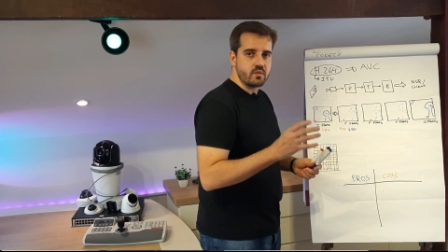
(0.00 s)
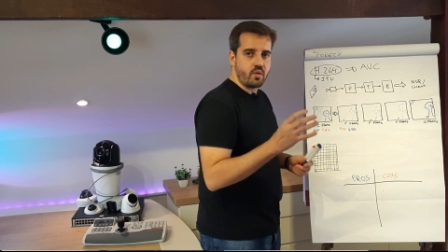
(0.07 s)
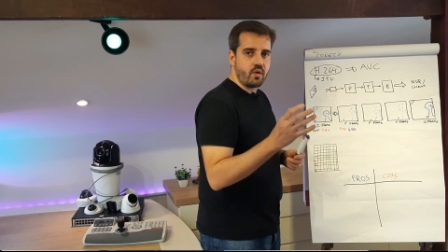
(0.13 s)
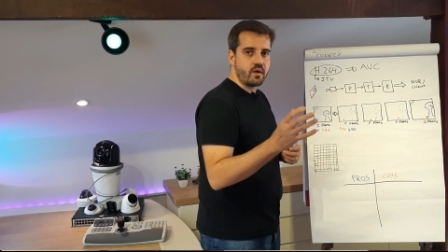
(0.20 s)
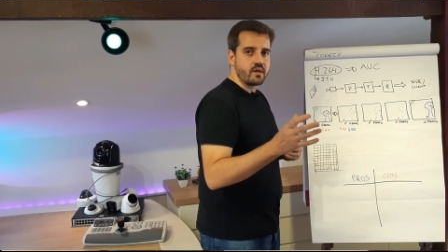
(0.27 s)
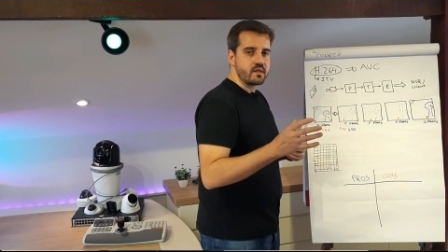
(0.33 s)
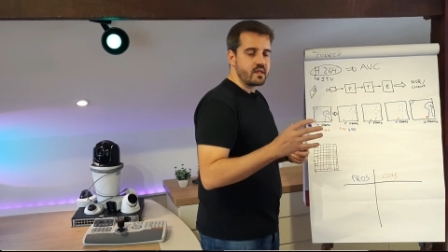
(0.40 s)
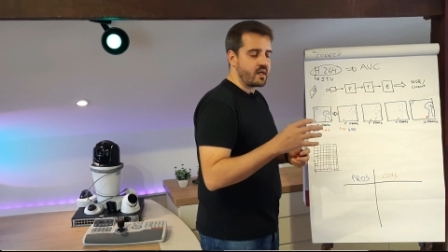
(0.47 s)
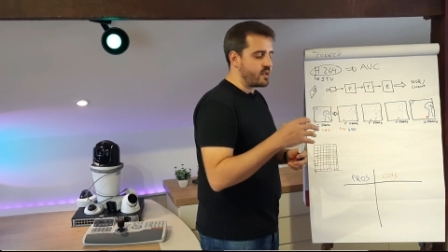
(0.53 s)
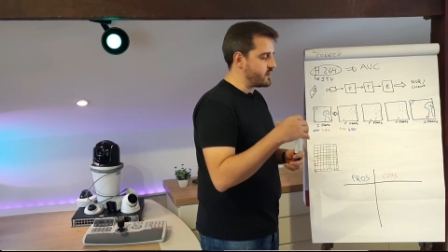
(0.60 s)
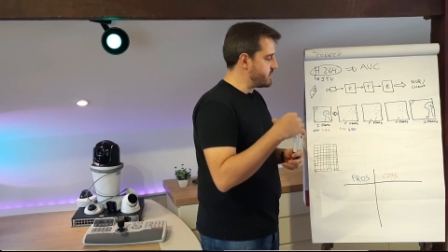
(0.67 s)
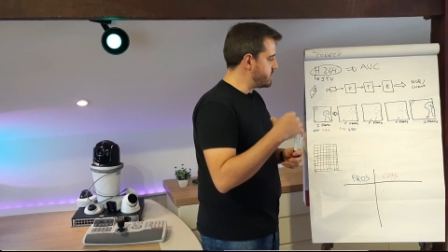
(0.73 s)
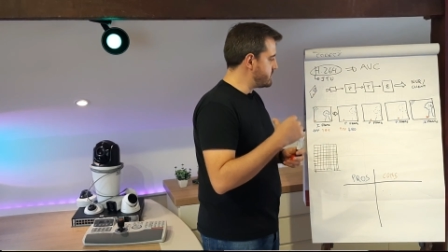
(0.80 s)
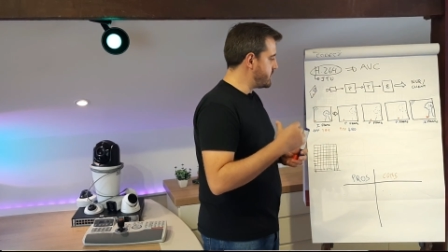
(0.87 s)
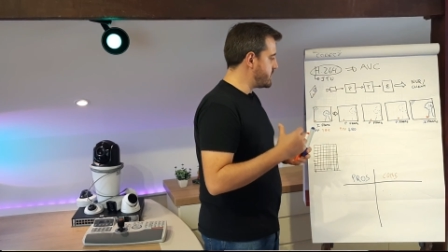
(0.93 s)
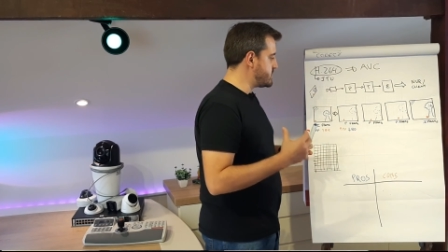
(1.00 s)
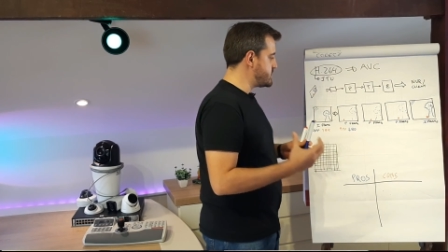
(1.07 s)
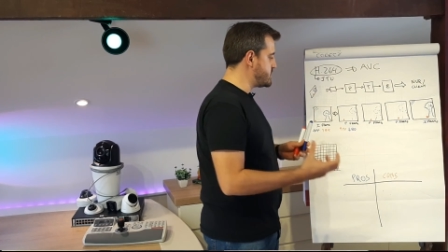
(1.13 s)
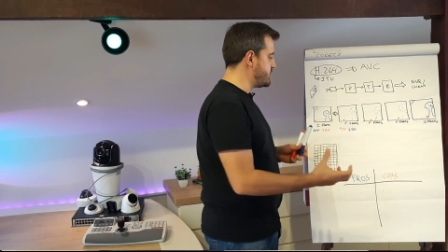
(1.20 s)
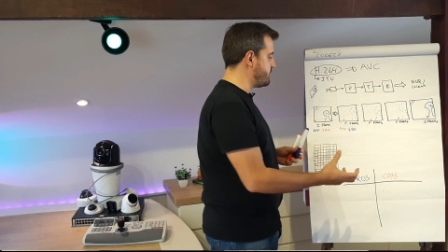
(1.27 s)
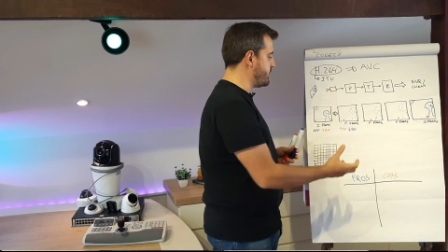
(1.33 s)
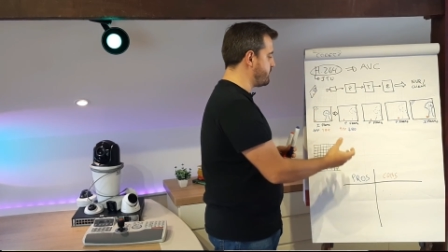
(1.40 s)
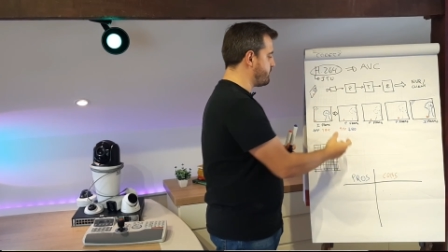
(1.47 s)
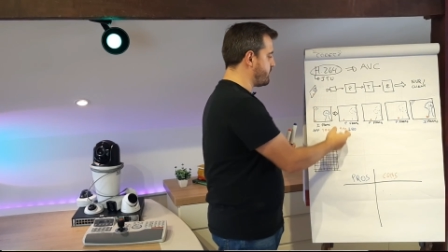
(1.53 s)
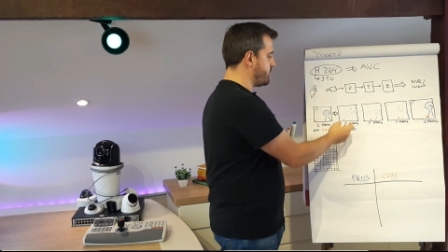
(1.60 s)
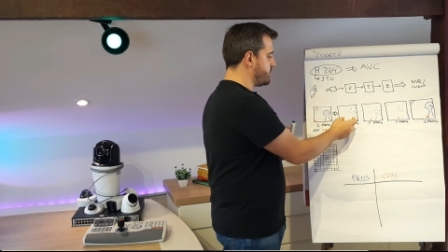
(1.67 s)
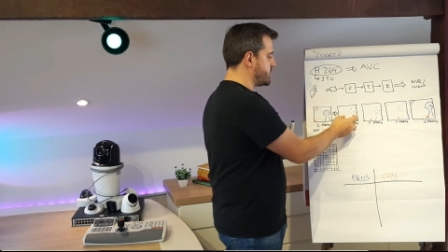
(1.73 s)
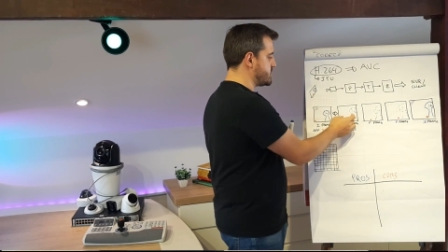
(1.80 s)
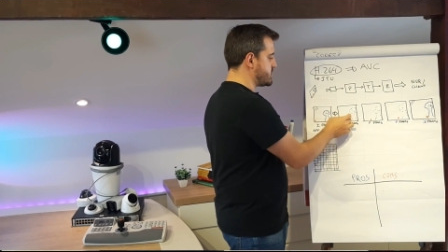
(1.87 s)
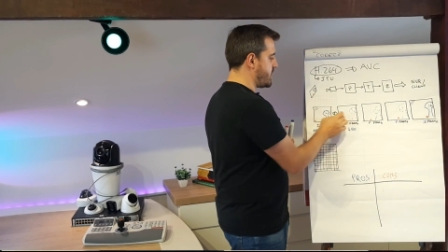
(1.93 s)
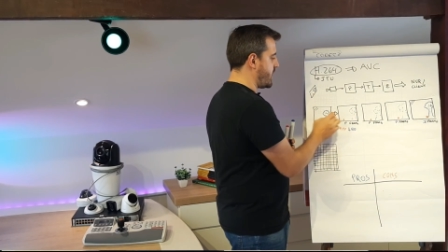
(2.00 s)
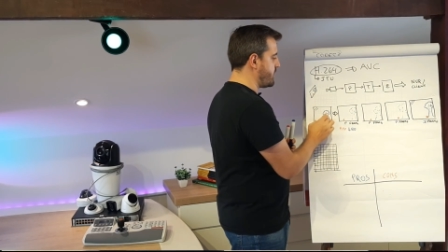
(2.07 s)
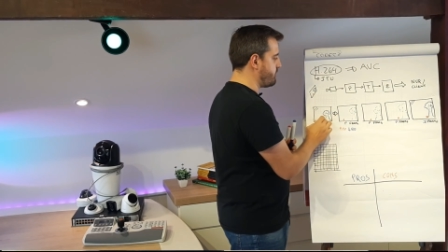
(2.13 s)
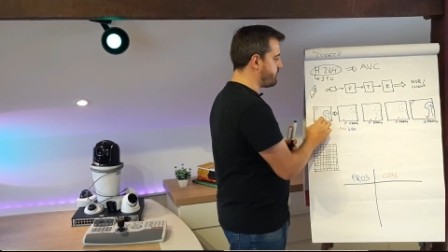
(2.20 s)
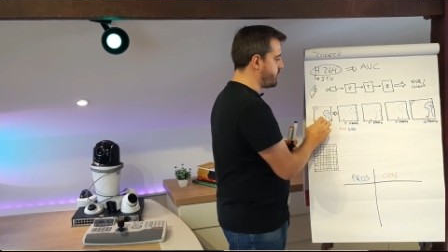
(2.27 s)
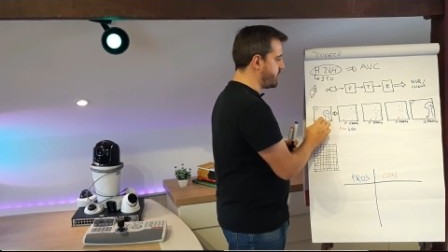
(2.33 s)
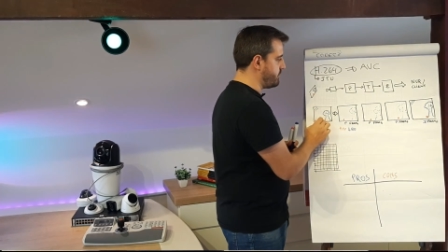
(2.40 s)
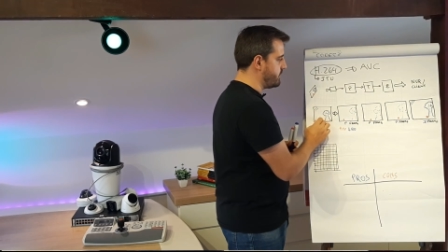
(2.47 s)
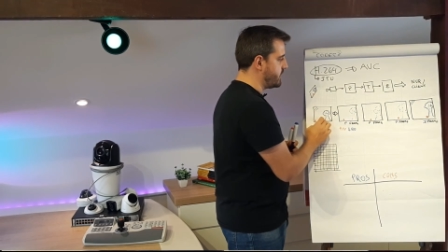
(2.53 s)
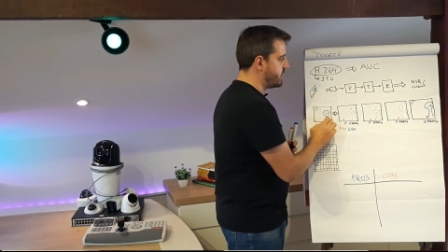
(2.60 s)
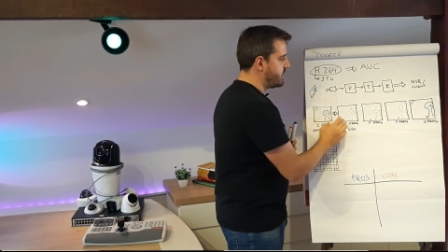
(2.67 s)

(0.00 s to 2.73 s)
or that is different from this iframe,